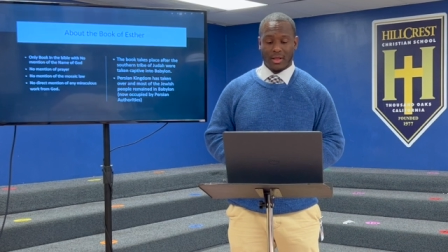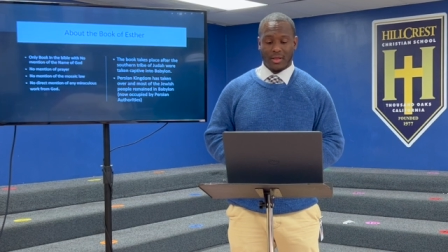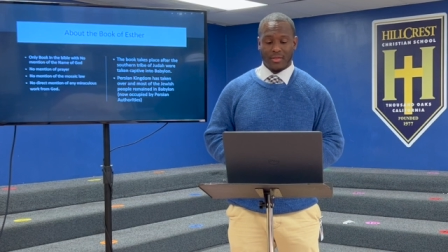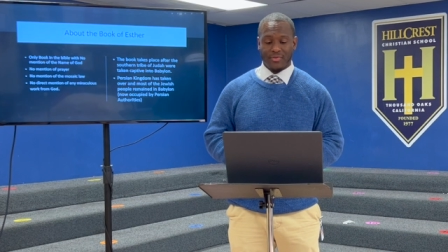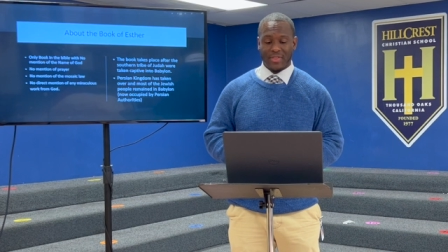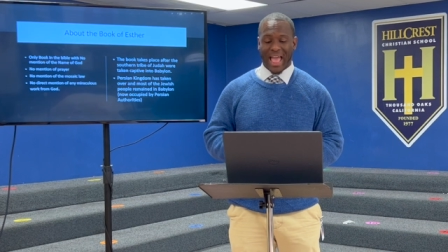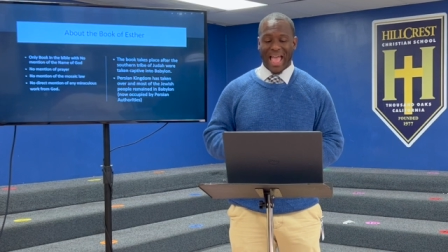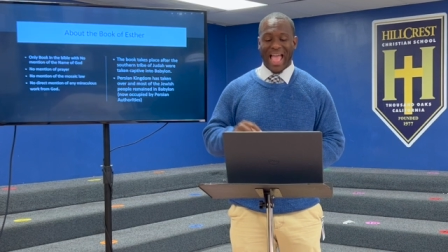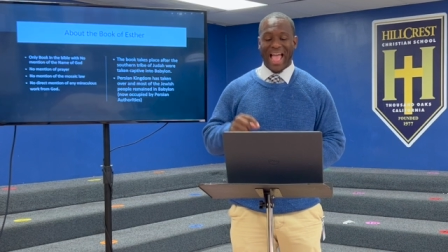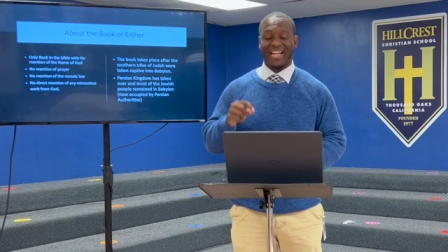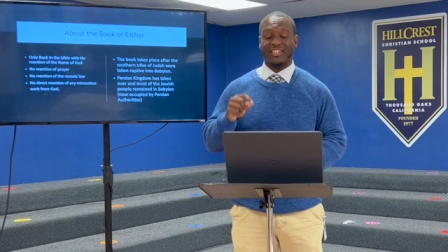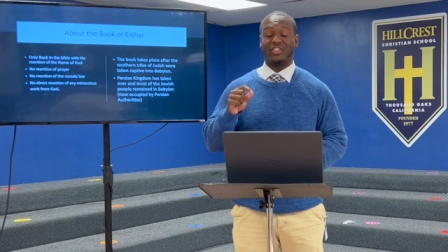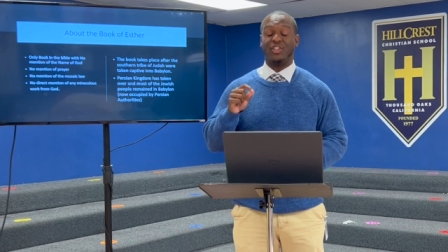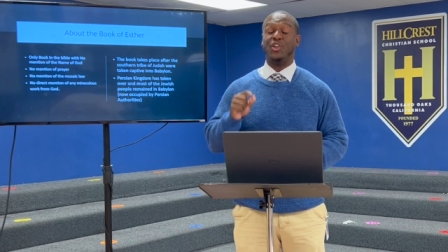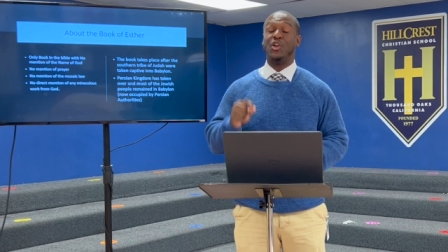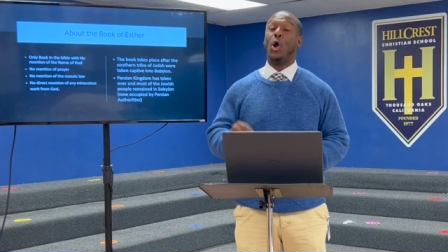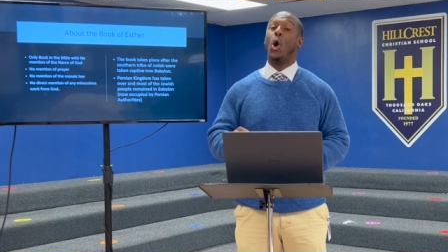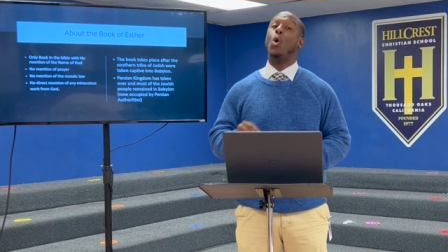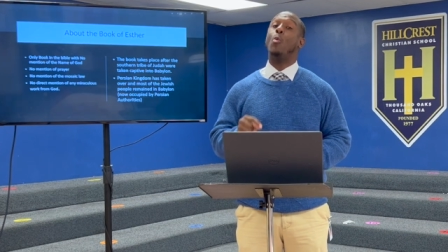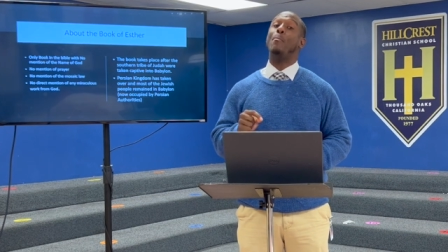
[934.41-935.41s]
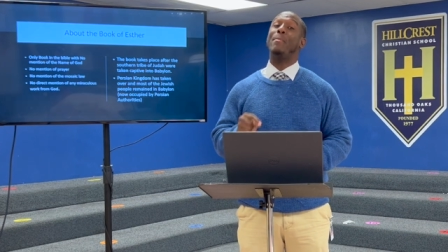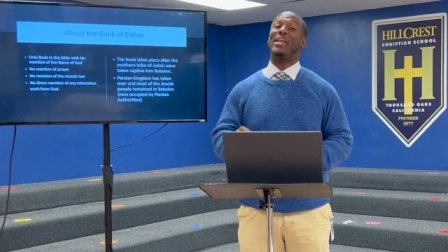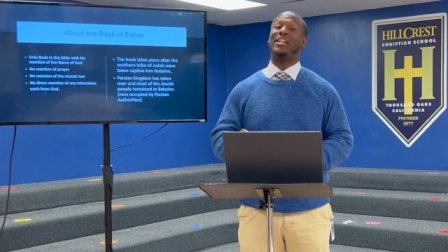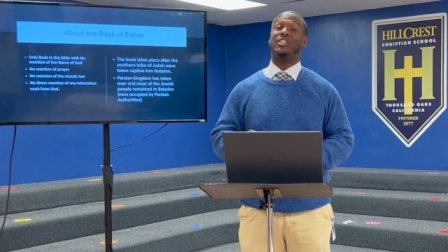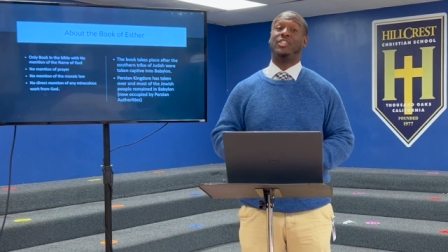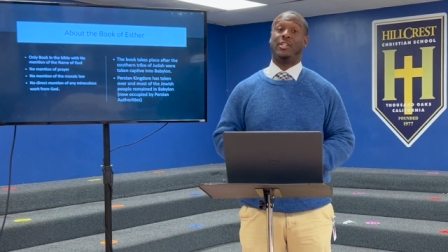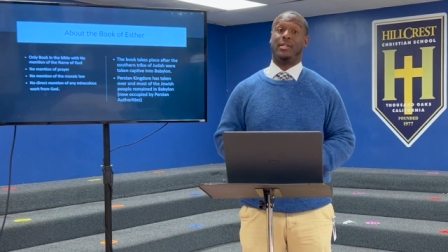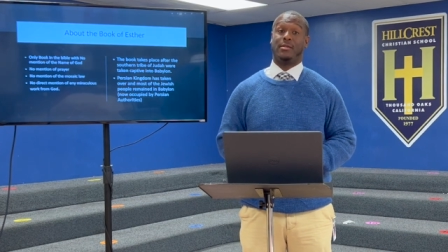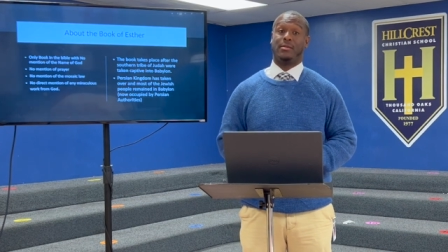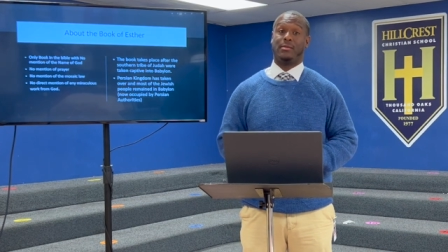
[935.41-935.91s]
that has no
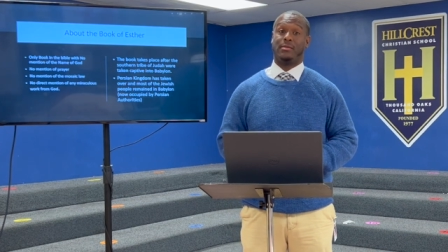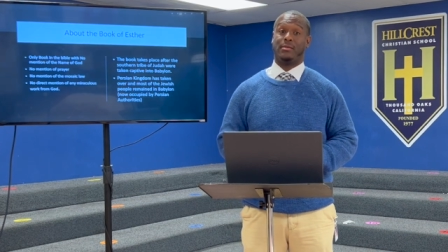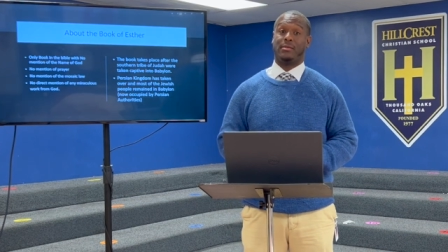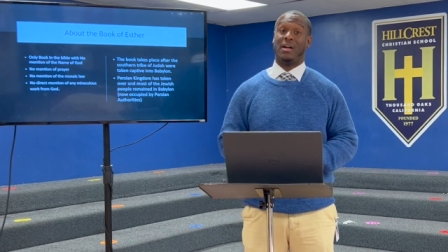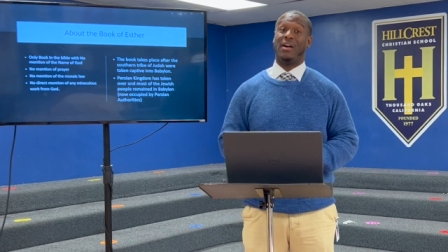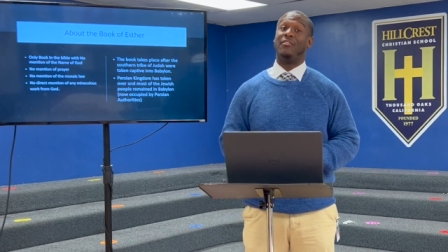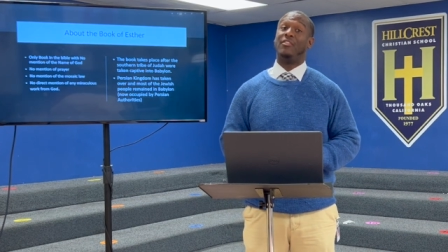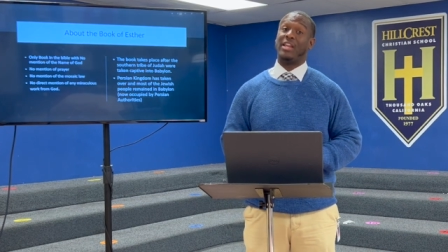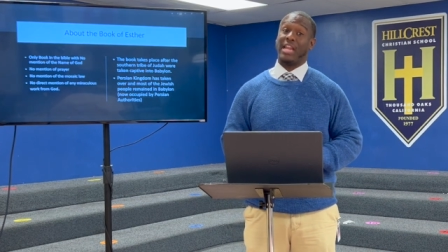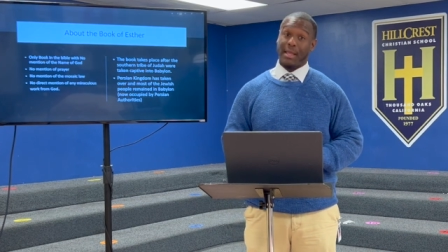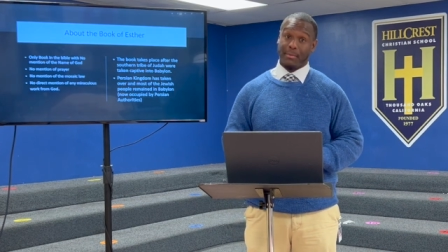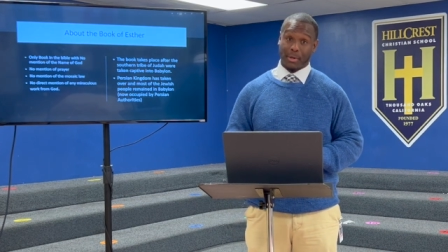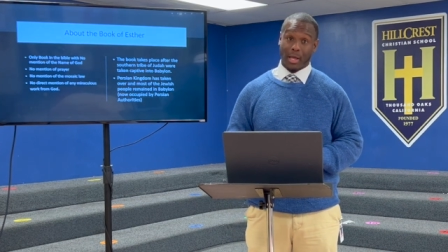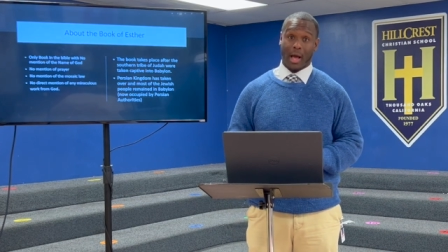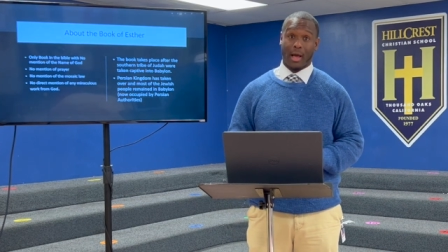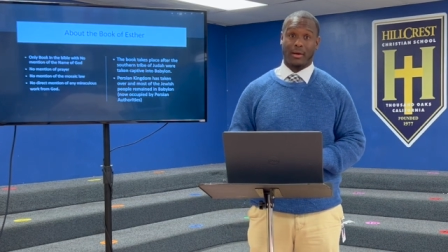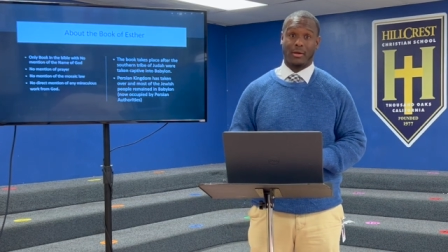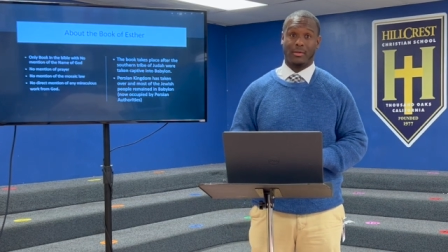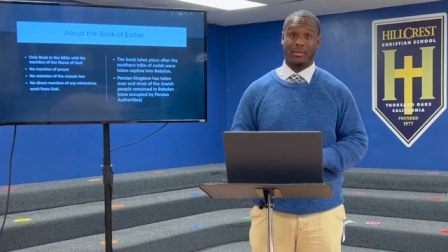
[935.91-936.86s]
mention of the name God.